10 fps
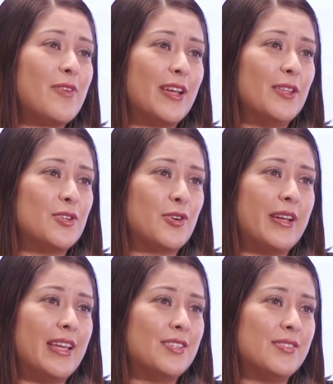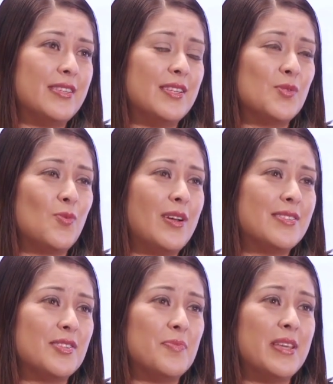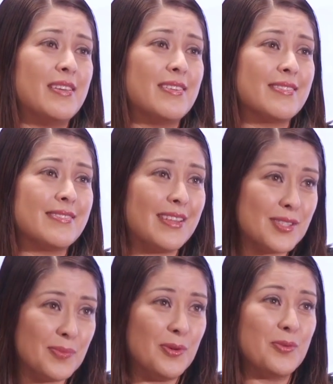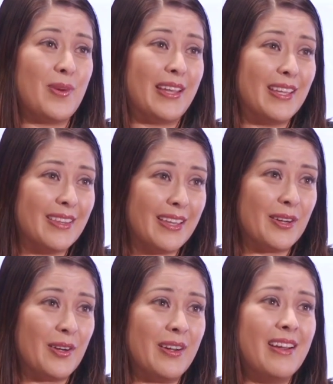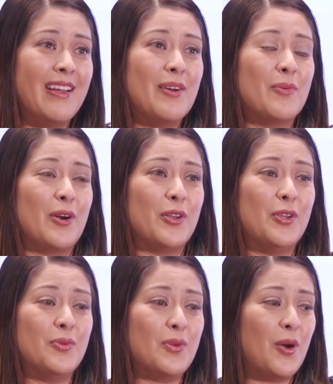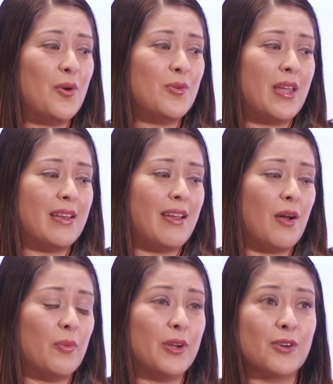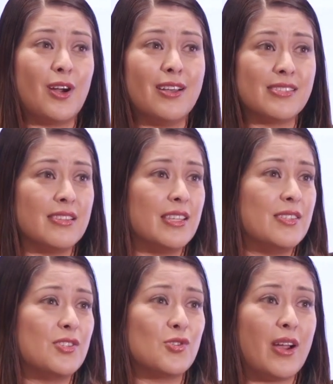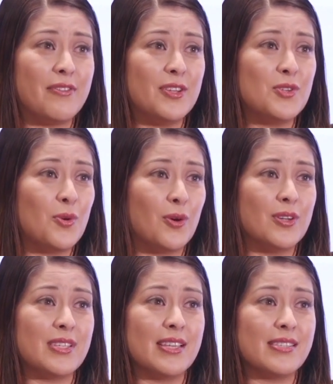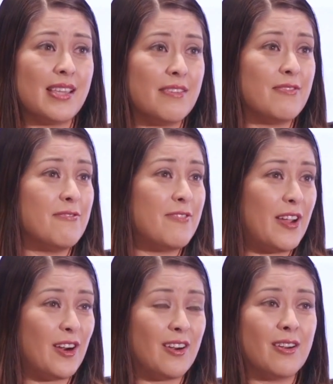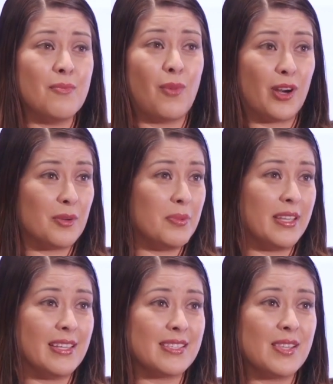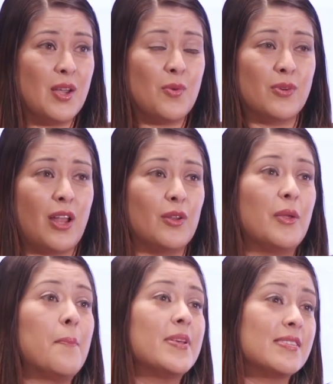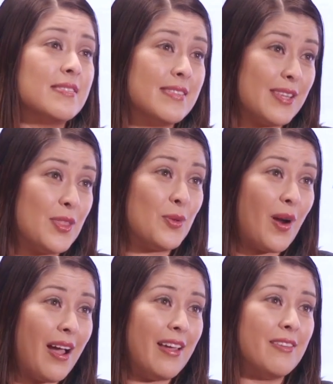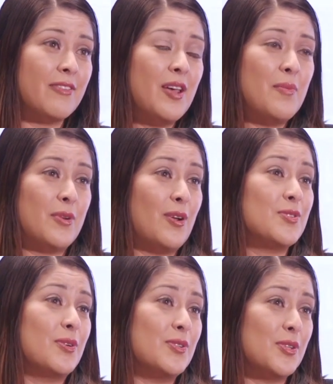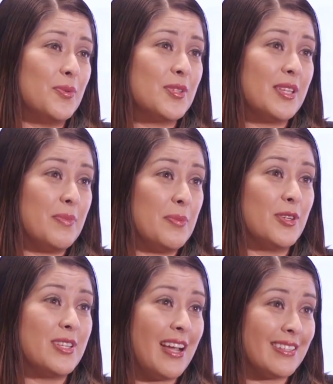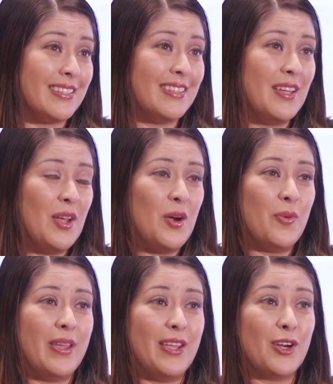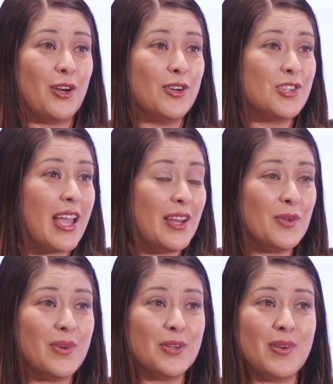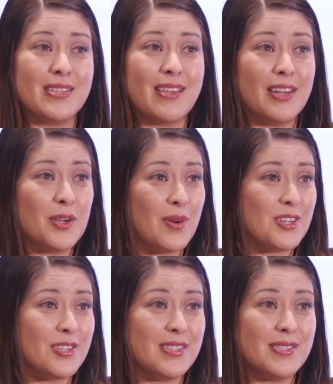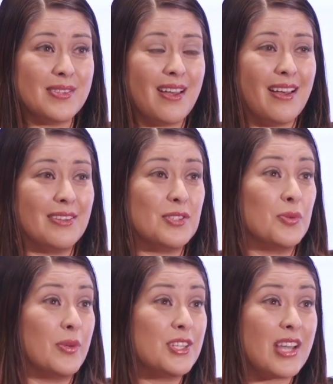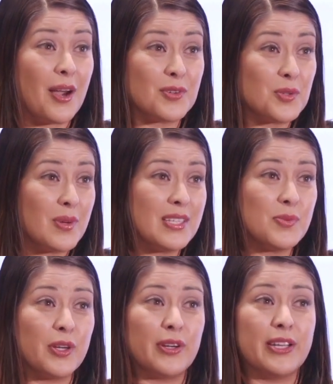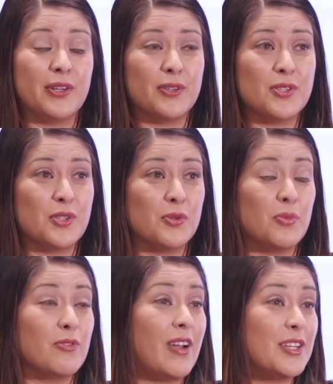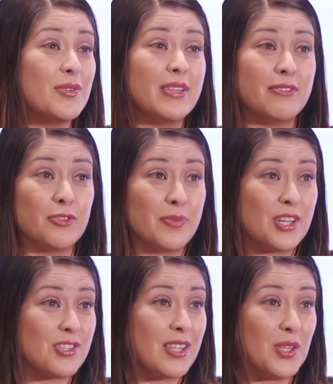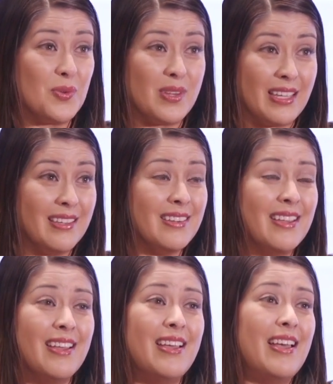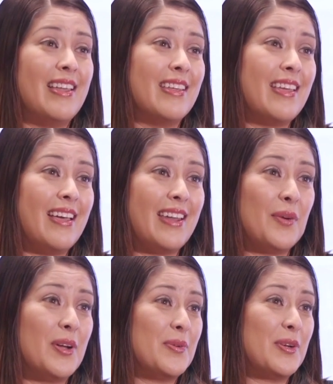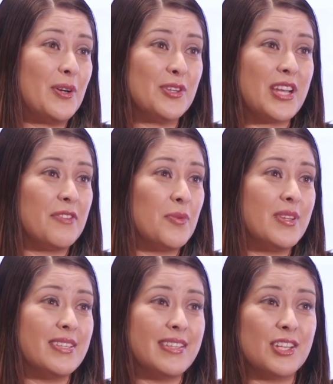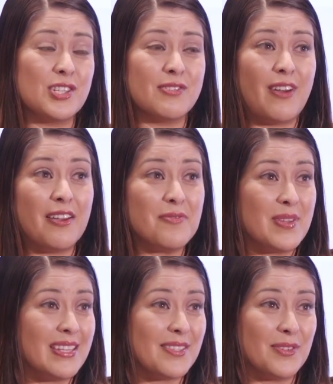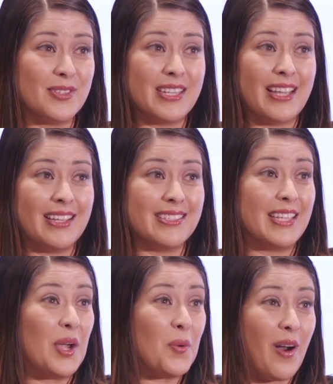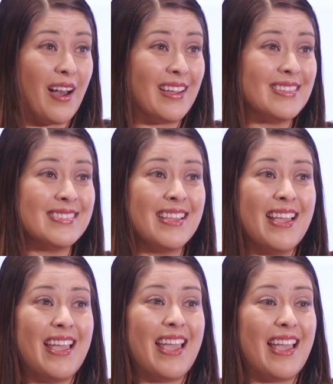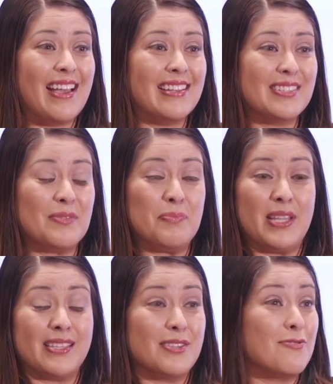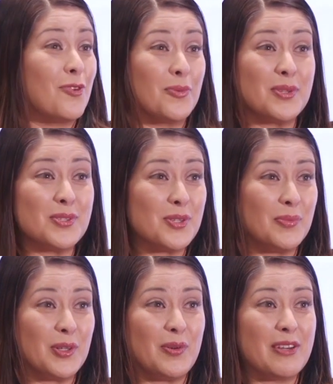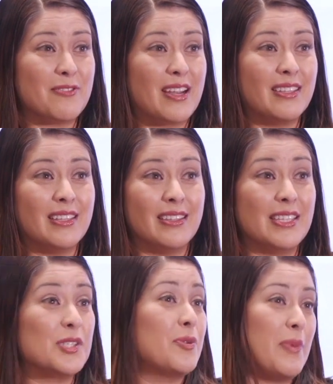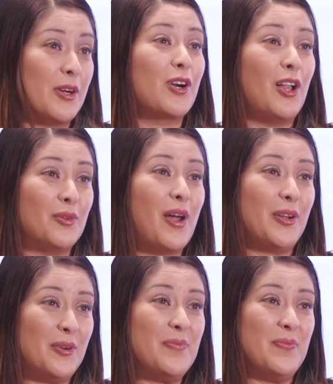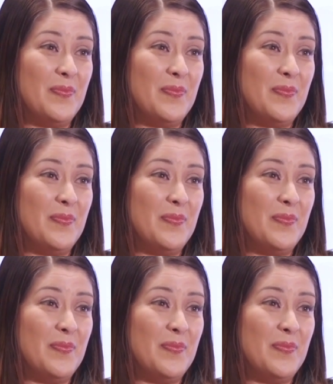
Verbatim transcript: of Regulatory Agencies wants to be an accessible regulator where you know that uh, we are constantly striving towards a safe and fair marketplace where not only businesses can thrive but also consumers can be protected. We encourage anyone who has any questions uh, to reach out to us. We are here to provide you the information that you need and again, I to encourage everyone to take just five minutes of their day to get wise, and because an informed consumer, quite frankly, leads to a better Colorado.